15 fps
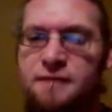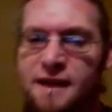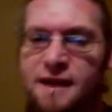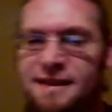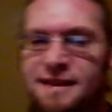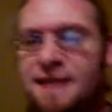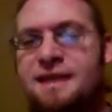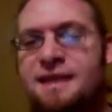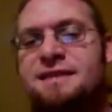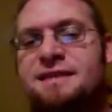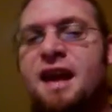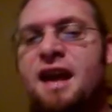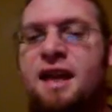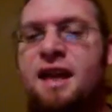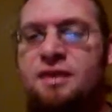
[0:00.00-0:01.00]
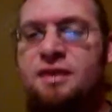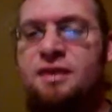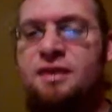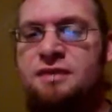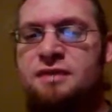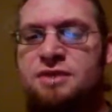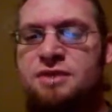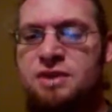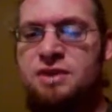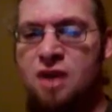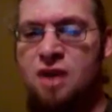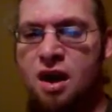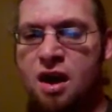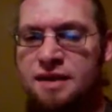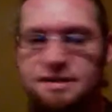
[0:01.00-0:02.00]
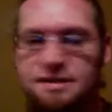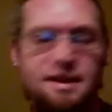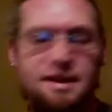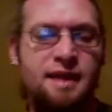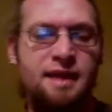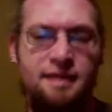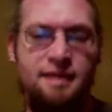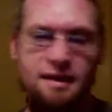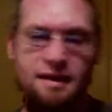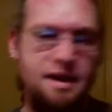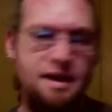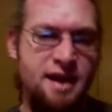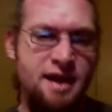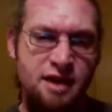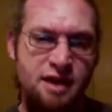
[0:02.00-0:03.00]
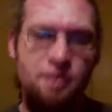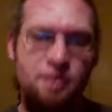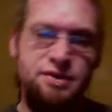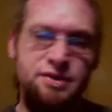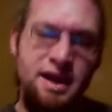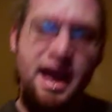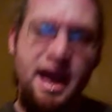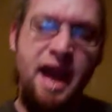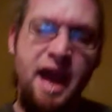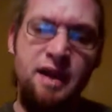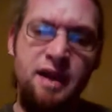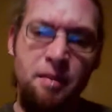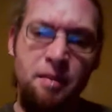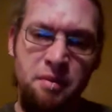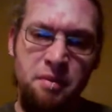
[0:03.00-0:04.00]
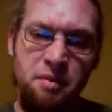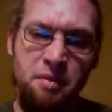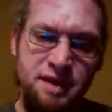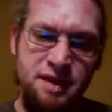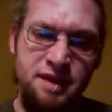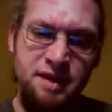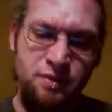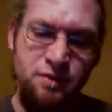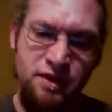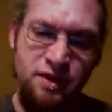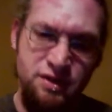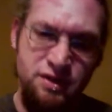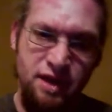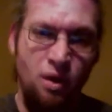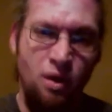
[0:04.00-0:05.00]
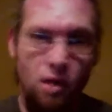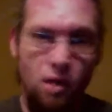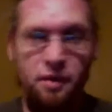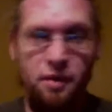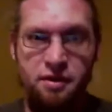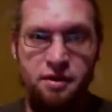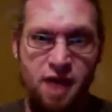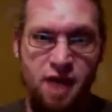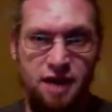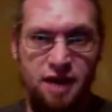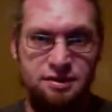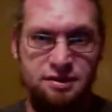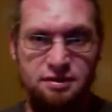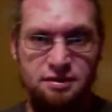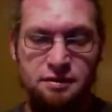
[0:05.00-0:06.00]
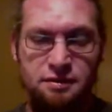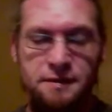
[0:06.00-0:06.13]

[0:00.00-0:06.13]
It's not like they're just lost. It's not like the heroes end up in a place where they just like, oh, what do we do next?